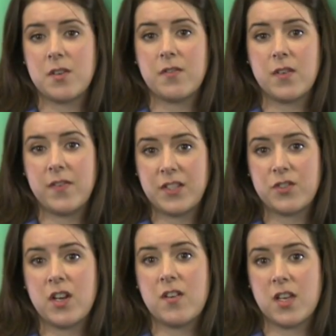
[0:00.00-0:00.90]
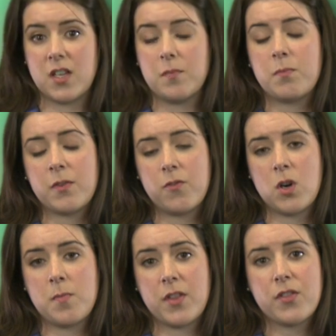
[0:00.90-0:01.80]
your veterinarian can
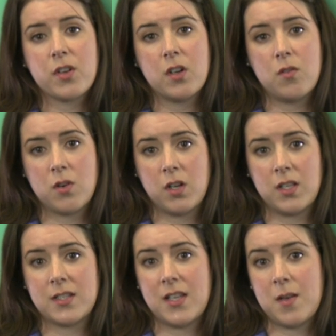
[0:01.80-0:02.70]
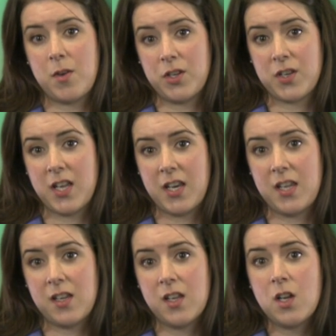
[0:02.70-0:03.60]
perform a thorough oral exam on your
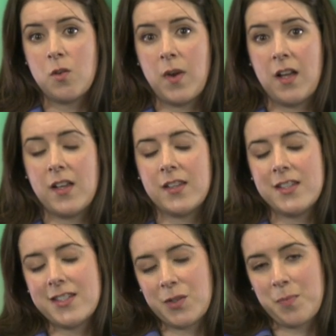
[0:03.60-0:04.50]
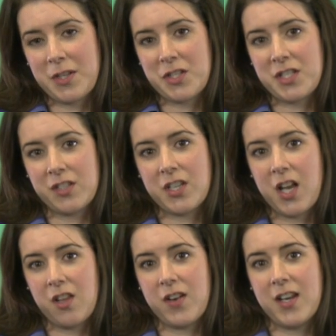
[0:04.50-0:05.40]
kitty, well, at least as much as they'll
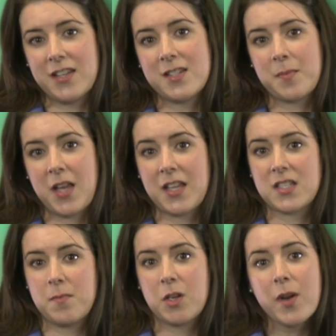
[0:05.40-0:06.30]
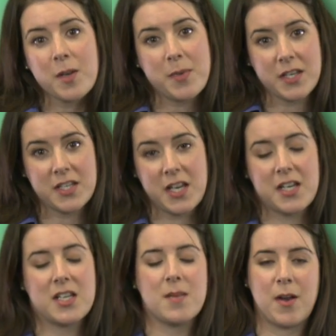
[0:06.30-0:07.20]
tolerate, as some cats can be quite
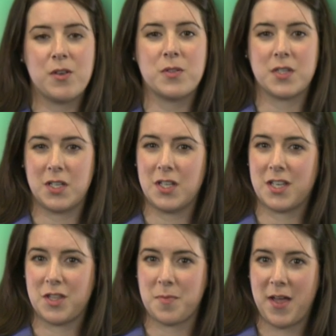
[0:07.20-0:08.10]
opinionated about who's going to lick in their